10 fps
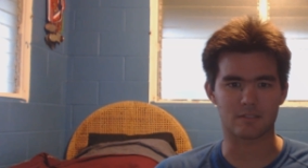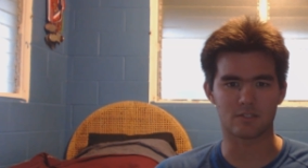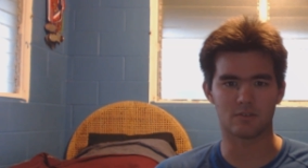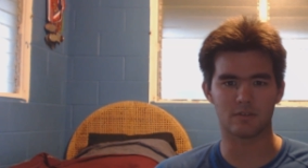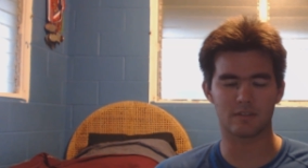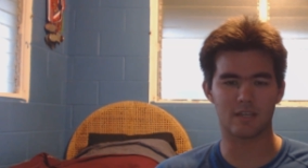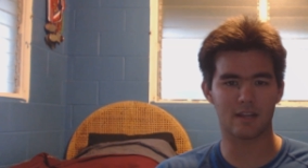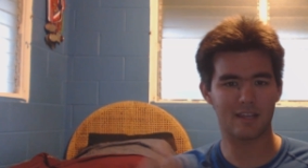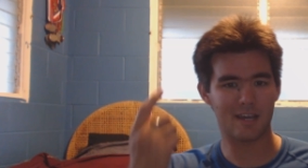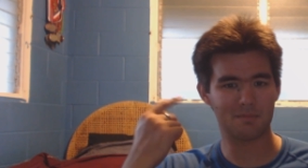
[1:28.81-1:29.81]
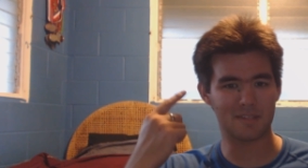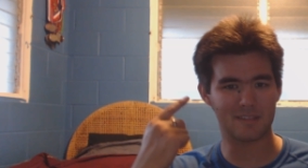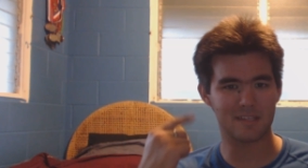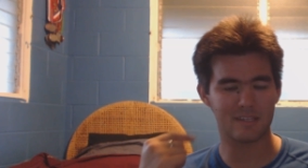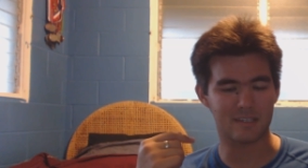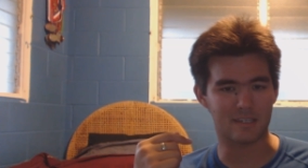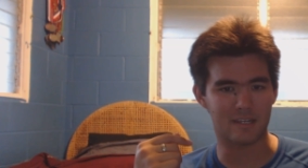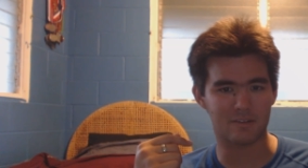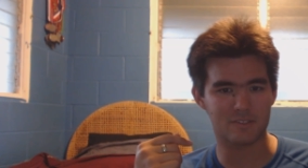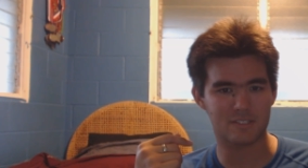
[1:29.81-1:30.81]
So that got me thinking,
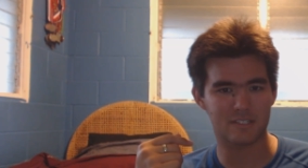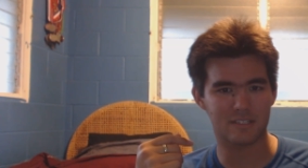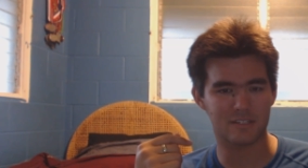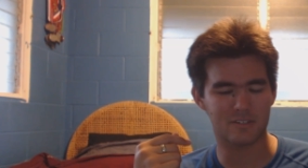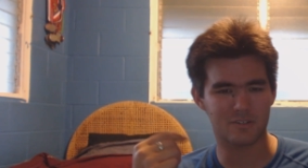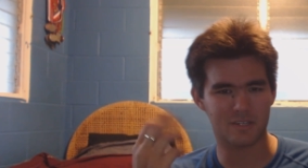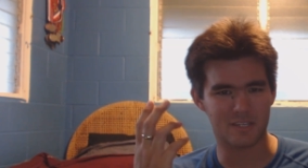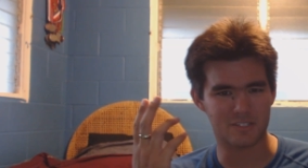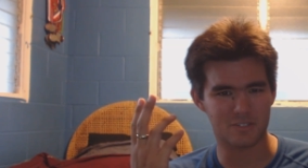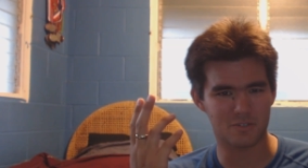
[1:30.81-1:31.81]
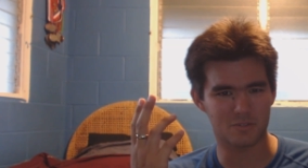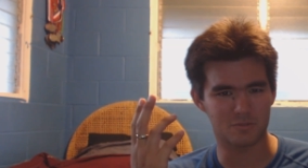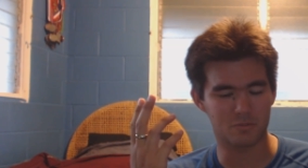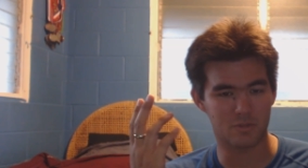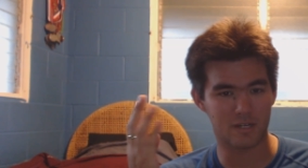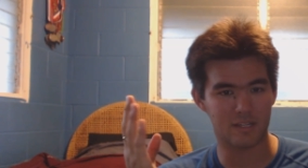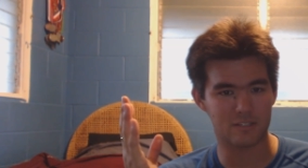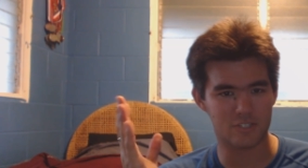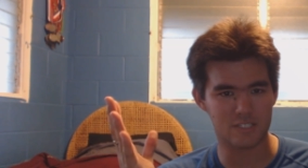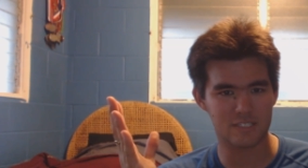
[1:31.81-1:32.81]
and I was thinking, okay, so what,
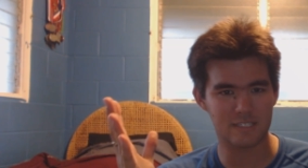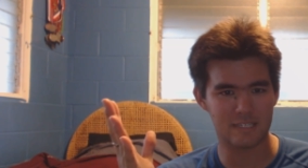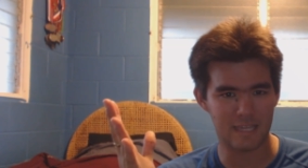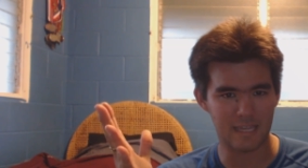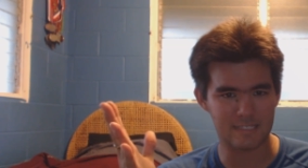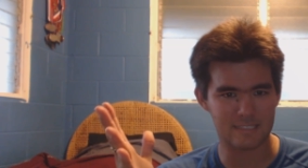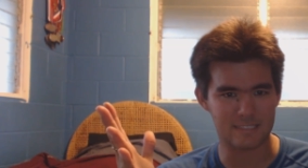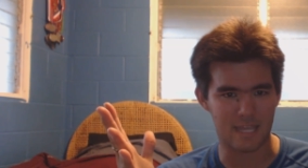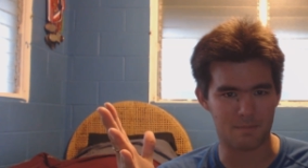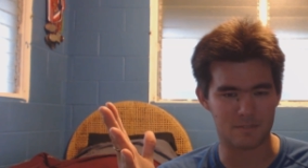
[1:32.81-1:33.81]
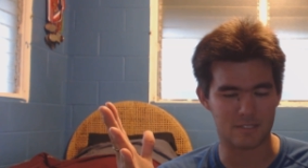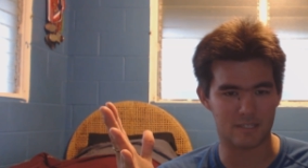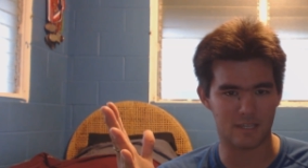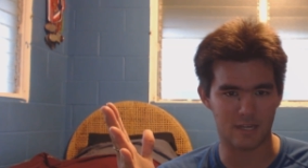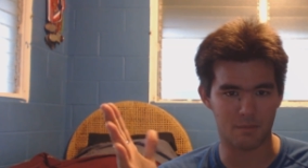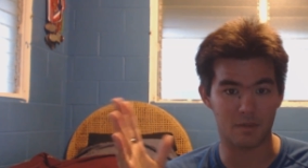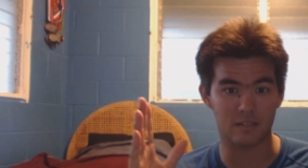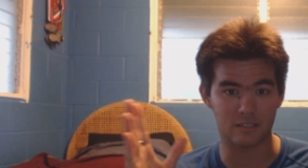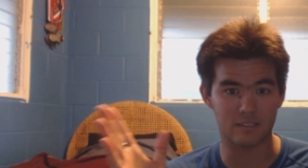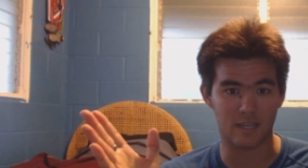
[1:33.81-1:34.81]
just in case this happens again, I'm going
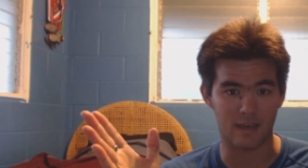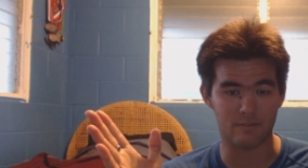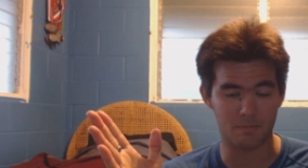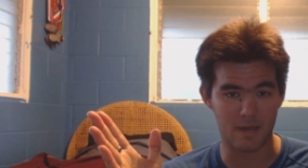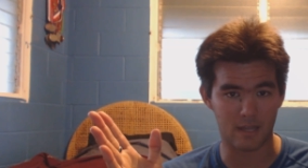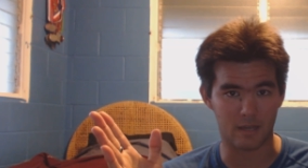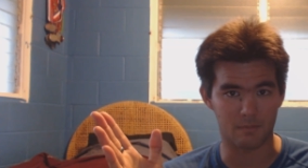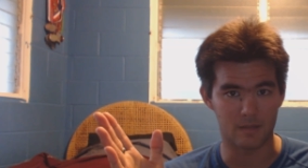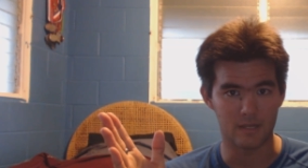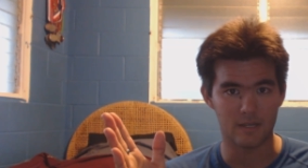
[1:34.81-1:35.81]
to need to have a backup.